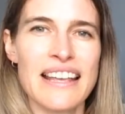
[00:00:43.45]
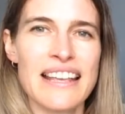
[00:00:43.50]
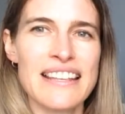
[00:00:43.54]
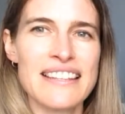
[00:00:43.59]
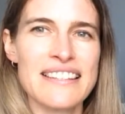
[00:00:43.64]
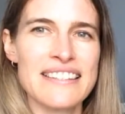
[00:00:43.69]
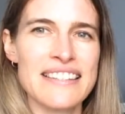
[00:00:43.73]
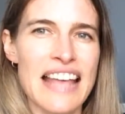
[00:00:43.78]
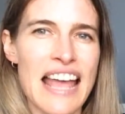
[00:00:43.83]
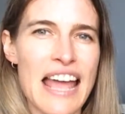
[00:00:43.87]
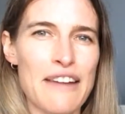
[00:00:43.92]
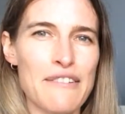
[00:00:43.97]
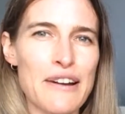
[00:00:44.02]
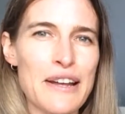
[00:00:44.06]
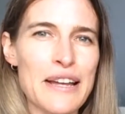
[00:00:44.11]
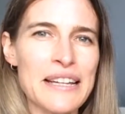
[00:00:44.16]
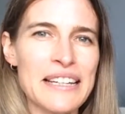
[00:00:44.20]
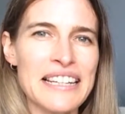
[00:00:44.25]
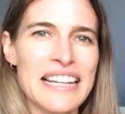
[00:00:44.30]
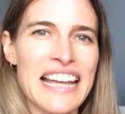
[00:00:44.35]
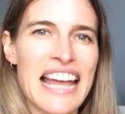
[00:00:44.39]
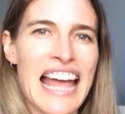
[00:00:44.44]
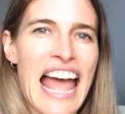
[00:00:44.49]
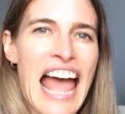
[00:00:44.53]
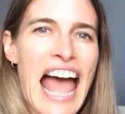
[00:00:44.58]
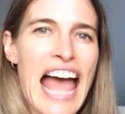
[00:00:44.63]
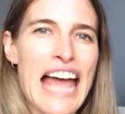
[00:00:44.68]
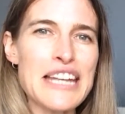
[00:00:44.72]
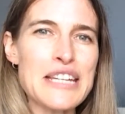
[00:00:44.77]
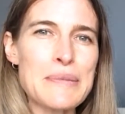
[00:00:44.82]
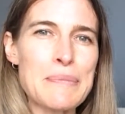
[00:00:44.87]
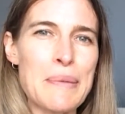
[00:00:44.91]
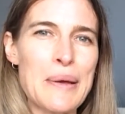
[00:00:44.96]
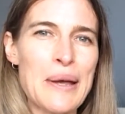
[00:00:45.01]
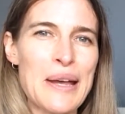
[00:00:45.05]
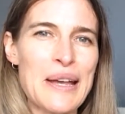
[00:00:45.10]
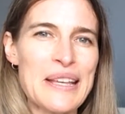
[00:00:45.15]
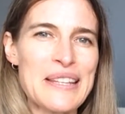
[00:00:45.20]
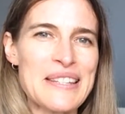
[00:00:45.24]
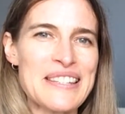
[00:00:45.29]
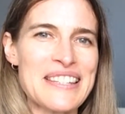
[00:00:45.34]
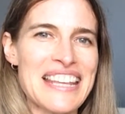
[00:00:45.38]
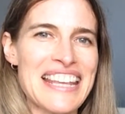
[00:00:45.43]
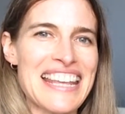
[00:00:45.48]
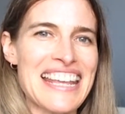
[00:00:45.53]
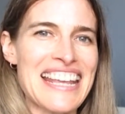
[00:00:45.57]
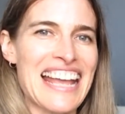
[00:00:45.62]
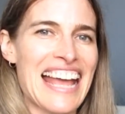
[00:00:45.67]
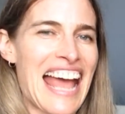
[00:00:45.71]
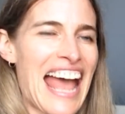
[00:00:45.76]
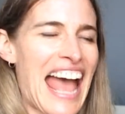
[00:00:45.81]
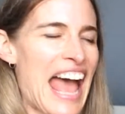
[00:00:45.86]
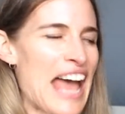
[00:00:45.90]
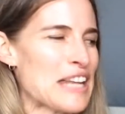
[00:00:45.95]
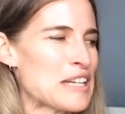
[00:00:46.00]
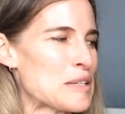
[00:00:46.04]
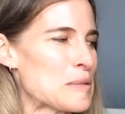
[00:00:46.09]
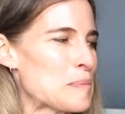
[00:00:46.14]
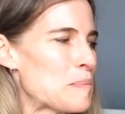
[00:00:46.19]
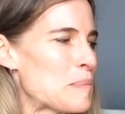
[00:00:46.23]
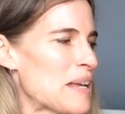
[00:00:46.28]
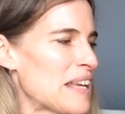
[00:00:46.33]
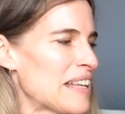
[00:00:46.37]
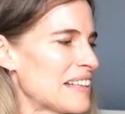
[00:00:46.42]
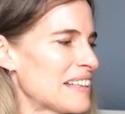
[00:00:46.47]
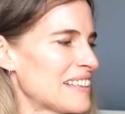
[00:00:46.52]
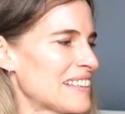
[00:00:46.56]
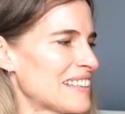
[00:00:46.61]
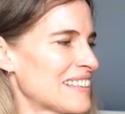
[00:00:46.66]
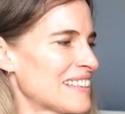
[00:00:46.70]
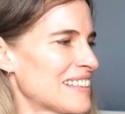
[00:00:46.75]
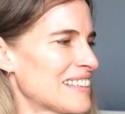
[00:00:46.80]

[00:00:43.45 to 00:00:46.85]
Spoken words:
Sarah and Percy and Bill.